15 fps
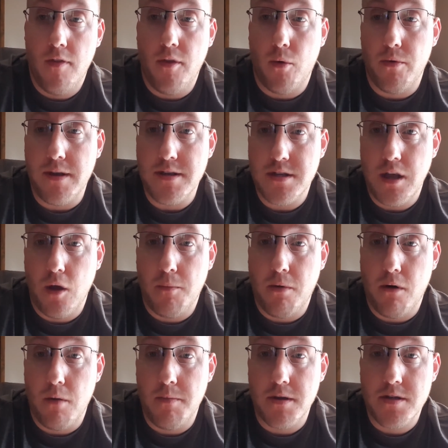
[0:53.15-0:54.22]
the resale
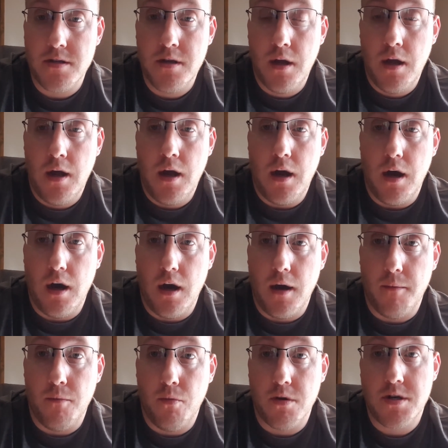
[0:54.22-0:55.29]
purpose,
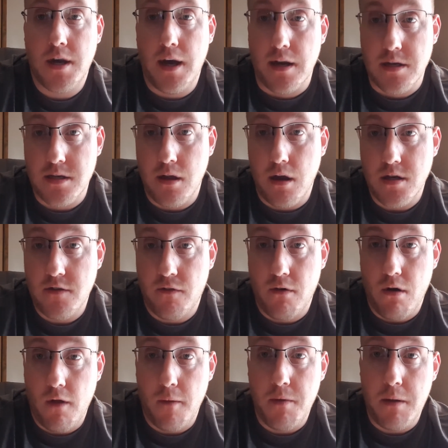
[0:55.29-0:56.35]
um, which kind of sucks for
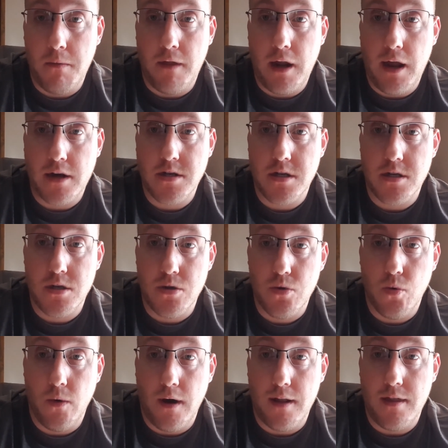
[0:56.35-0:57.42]
all the people that actually do
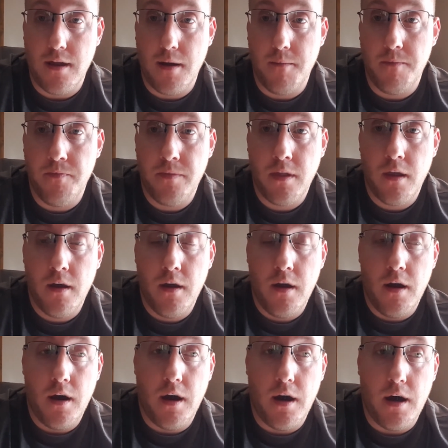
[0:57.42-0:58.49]
want them.
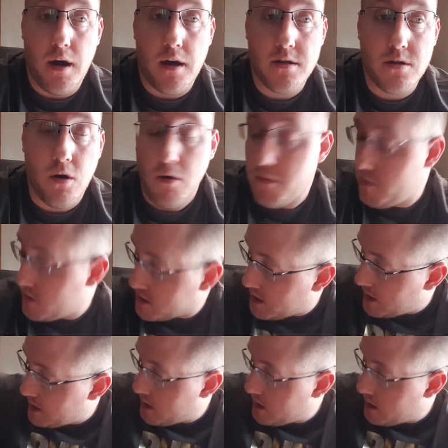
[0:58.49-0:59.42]
Uh, so let's get